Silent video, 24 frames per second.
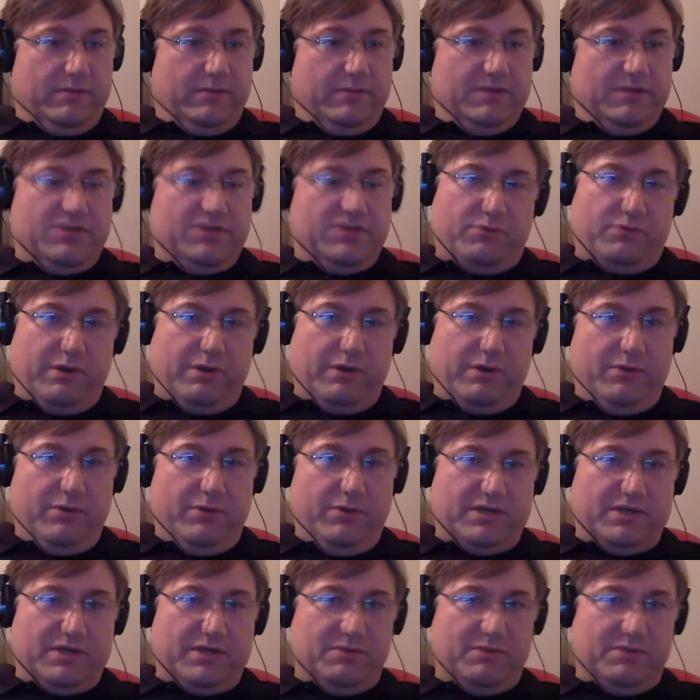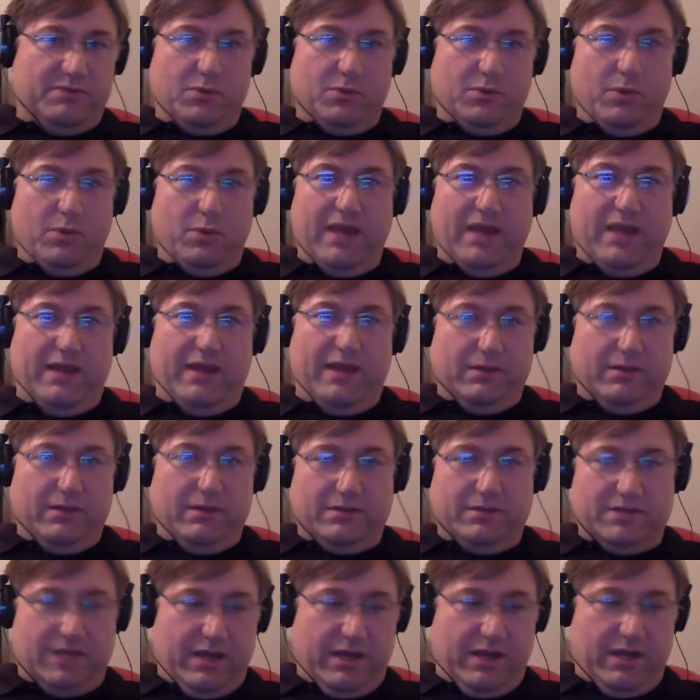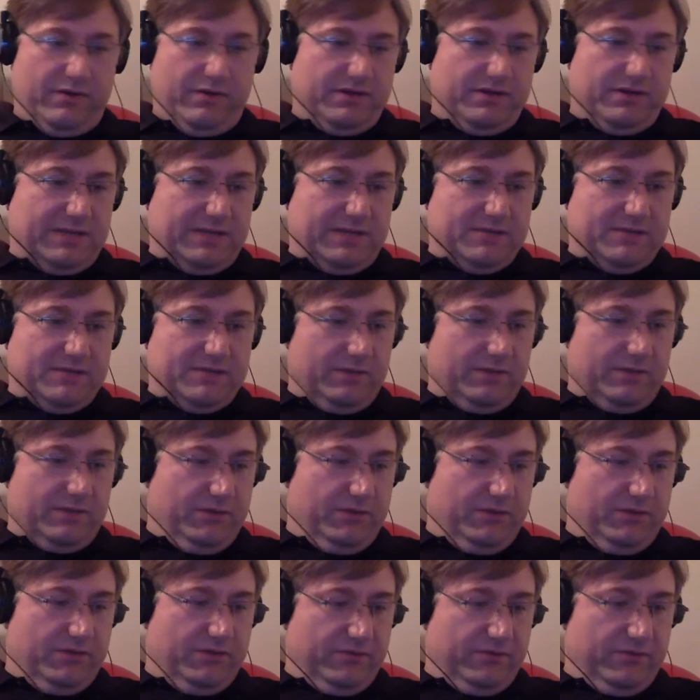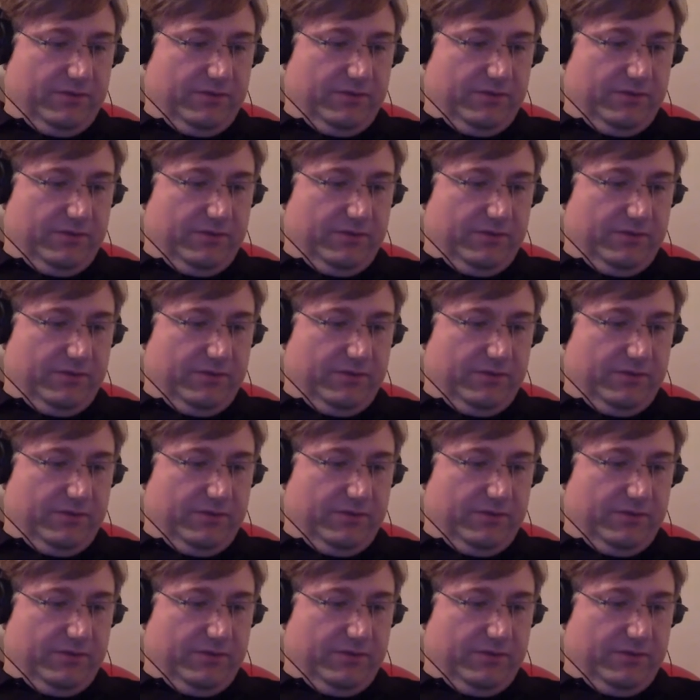It's the 3 books, but the way they look together is absolutely beautiful.